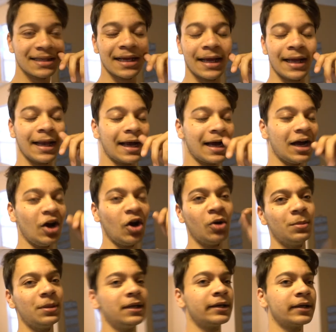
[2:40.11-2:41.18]
and I
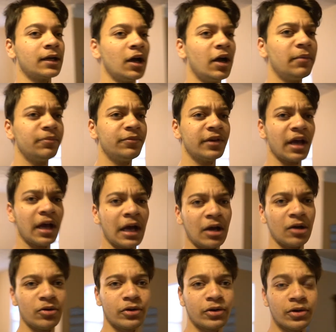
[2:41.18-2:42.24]
hope it comes
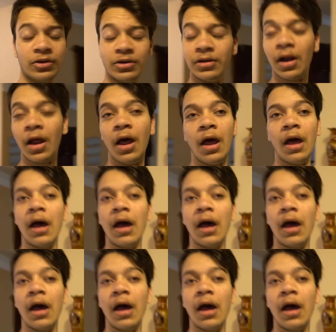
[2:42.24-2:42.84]
out good.